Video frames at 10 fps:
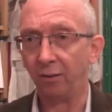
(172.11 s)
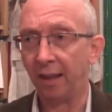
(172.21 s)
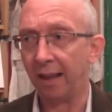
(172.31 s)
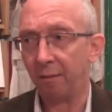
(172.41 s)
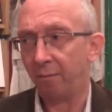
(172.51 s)
They
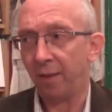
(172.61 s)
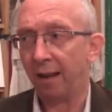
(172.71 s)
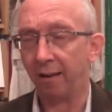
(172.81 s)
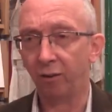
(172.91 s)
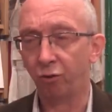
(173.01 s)
had they had
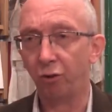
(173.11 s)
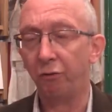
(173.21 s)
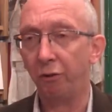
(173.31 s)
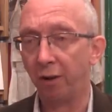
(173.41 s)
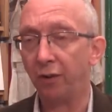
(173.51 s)
an
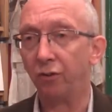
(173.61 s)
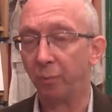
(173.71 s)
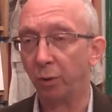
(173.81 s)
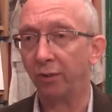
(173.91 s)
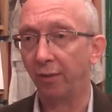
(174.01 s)
extraordinary range of
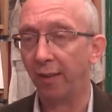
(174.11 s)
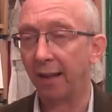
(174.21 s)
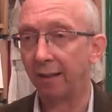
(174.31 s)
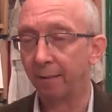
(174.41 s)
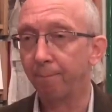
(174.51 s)
books in there.
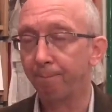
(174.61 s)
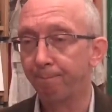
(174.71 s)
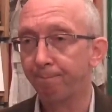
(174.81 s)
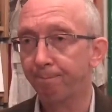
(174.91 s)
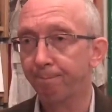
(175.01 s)
When